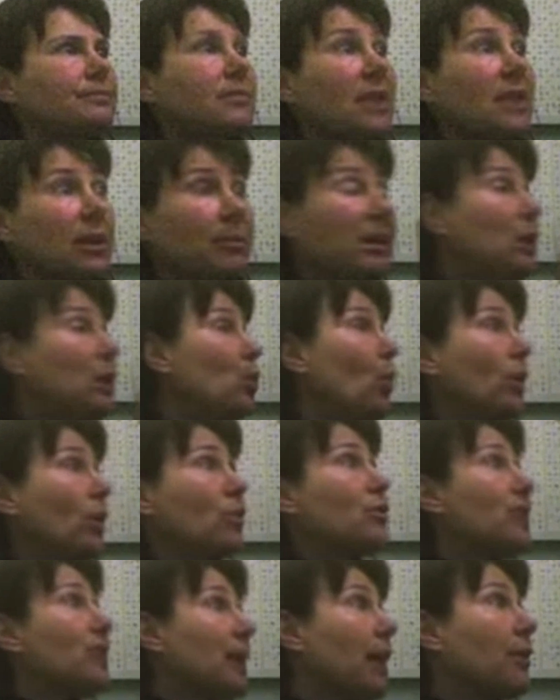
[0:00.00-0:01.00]
meaning one
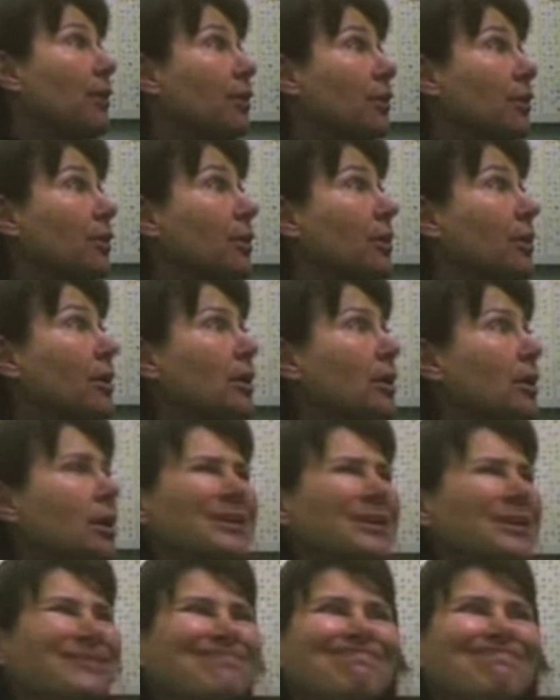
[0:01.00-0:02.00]
or the other.
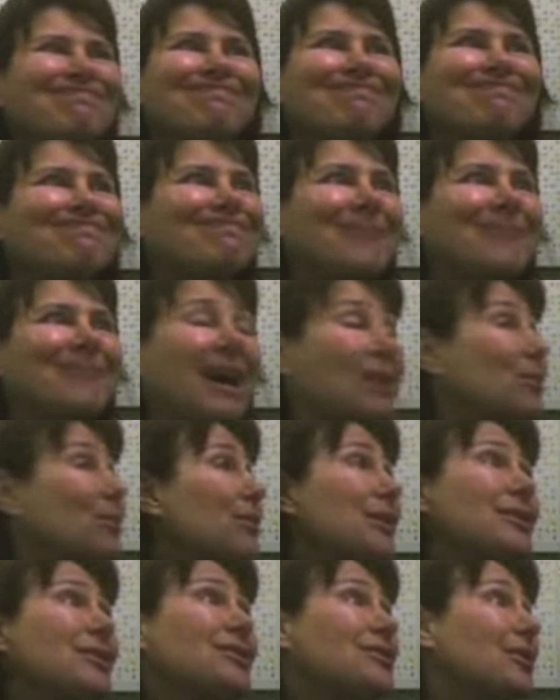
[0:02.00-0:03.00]
I don't
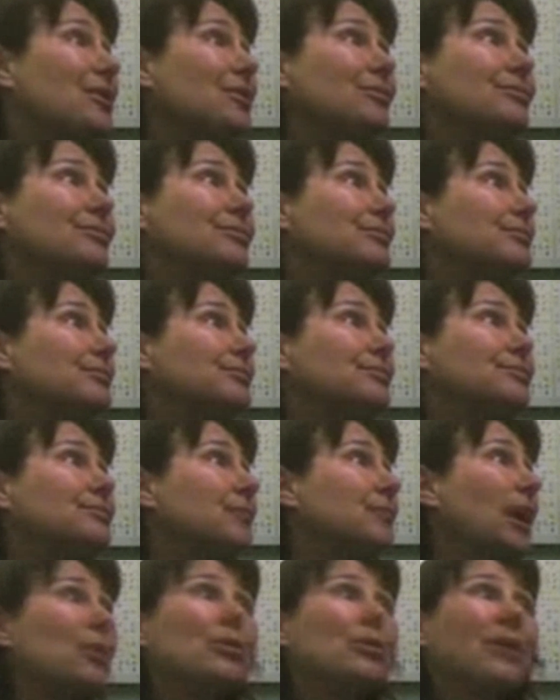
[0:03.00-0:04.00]
think so.
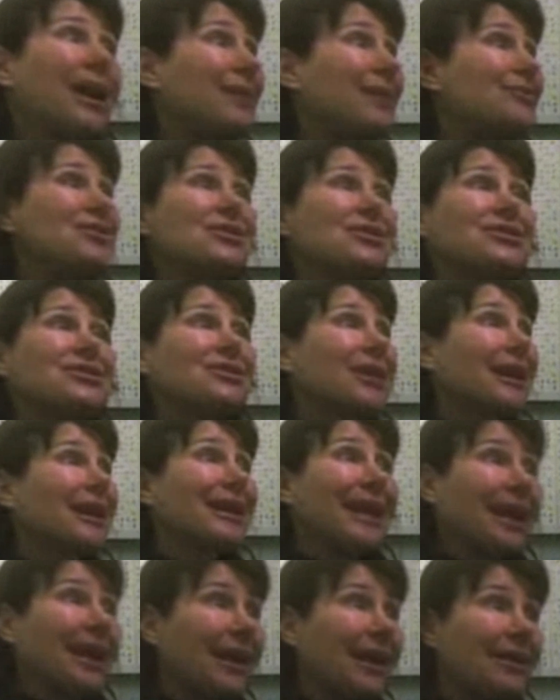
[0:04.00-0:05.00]
I
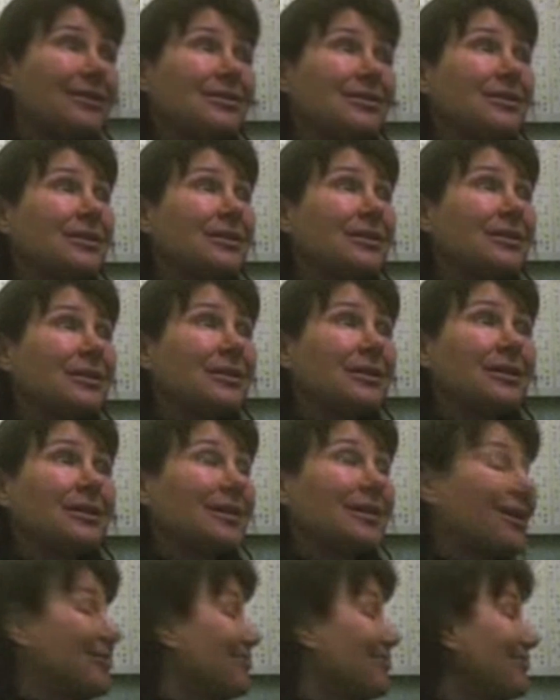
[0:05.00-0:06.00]
can't.
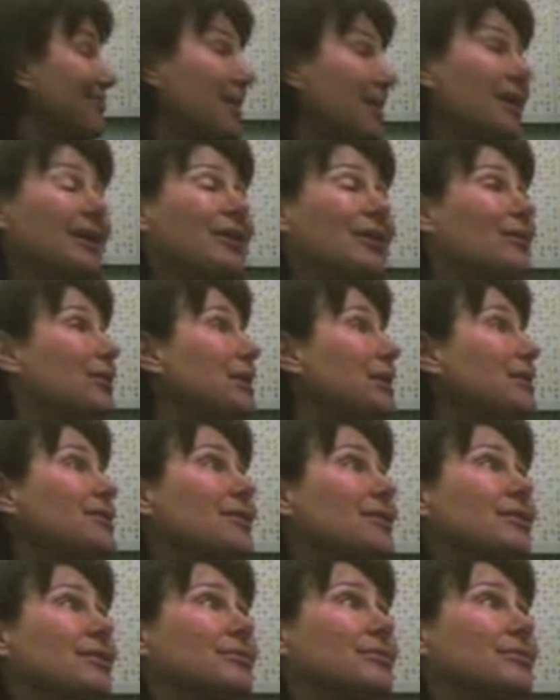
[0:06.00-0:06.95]
I don't think so.